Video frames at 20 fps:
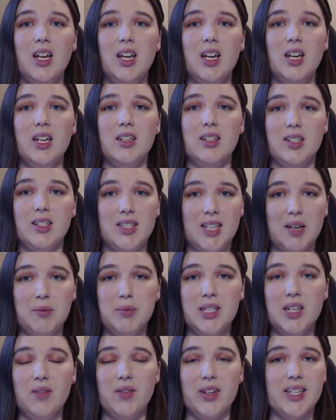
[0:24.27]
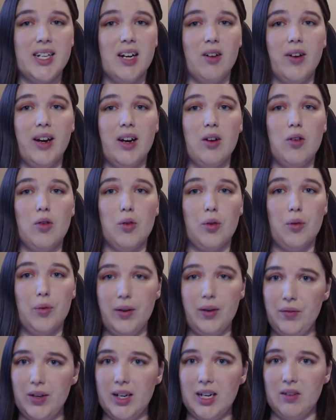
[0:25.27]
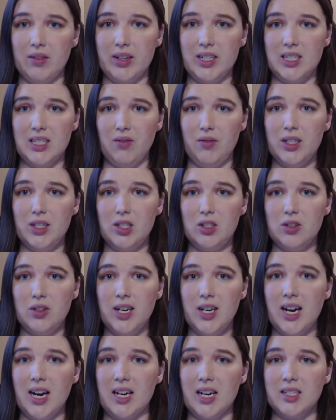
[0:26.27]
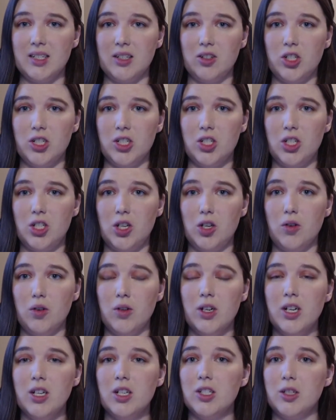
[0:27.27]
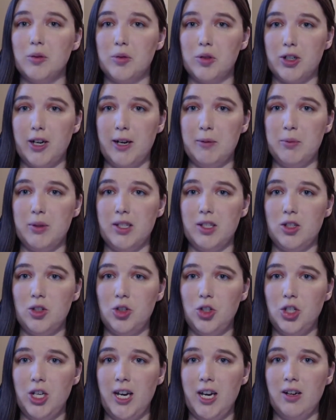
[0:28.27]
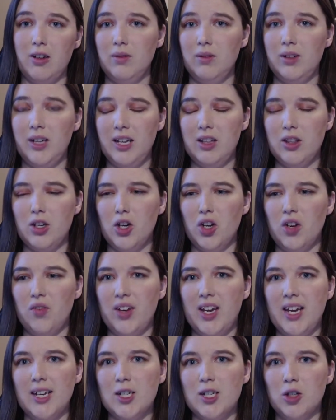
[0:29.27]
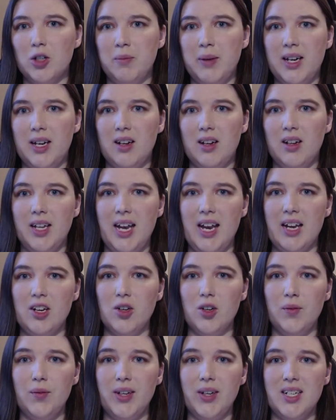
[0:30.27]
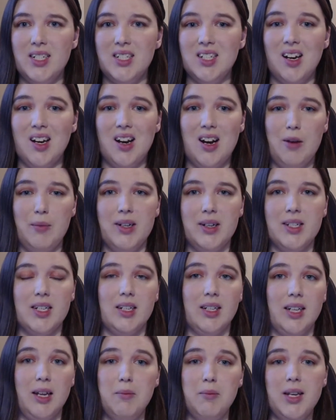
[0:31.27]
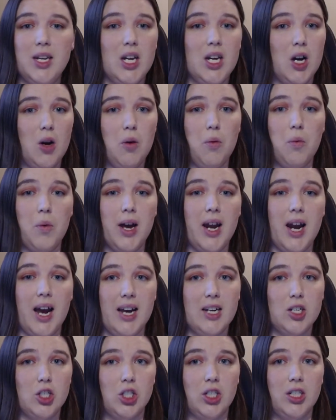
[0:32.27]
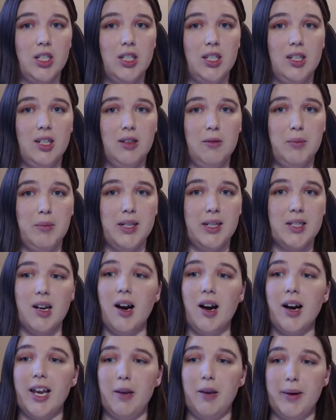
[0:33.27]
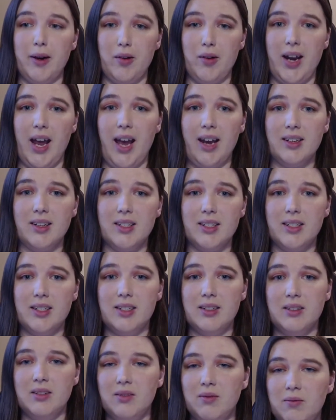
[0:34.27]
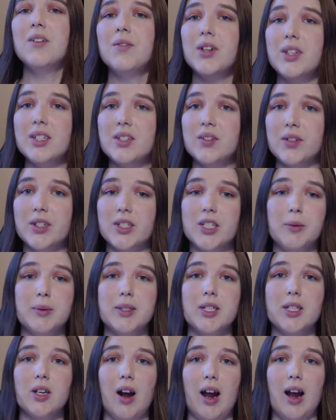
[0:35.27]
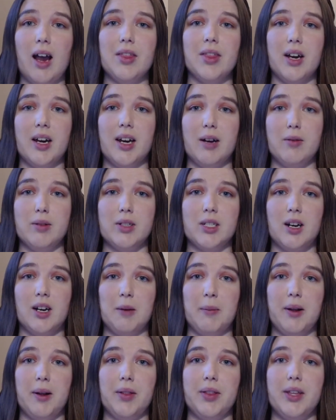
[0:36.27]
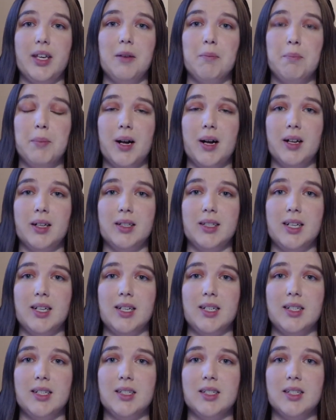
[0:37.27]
deceptive, and downright horrific events of history, I suggest you subscribe to this channel, click the notification bell, and don't forget to comment and let me know what I should be talking about next. For this first episode, I thought I would talk about the Bal des